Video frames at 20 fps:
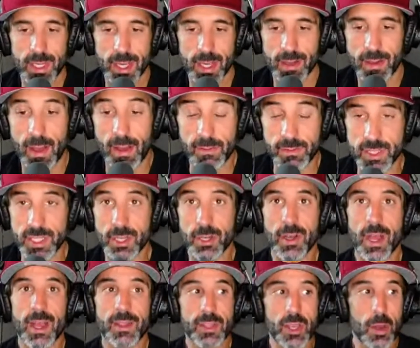I, have still
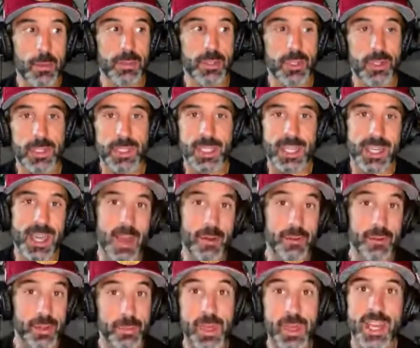had the opportunity to connect with
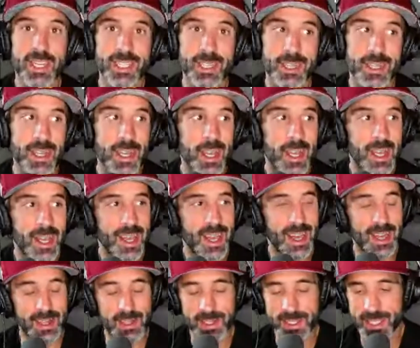them. They actually
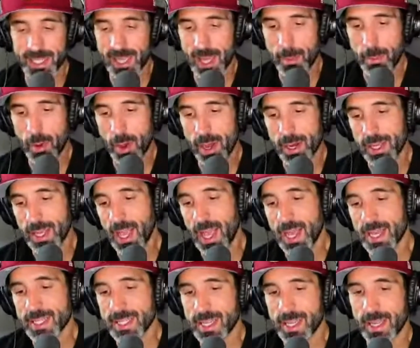uh, listen to that
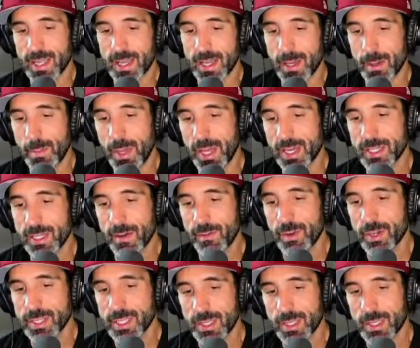podcast, and it, it, made a difference.